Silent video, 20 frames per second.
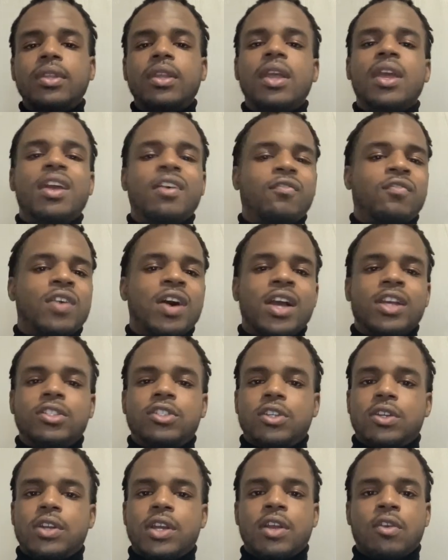
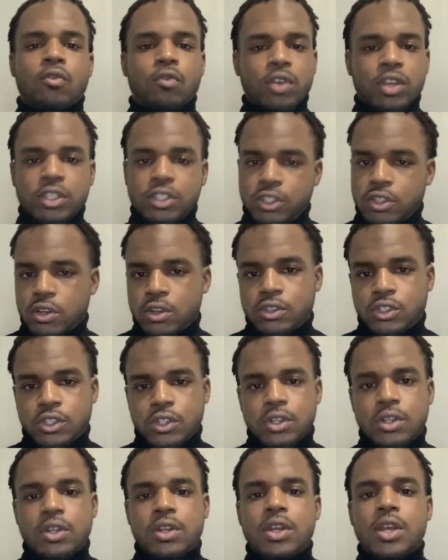advisor and
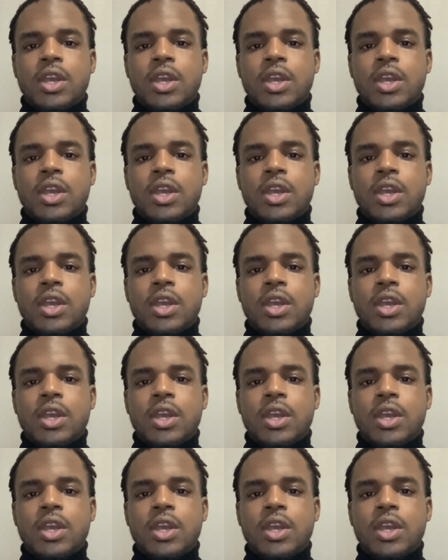researcher,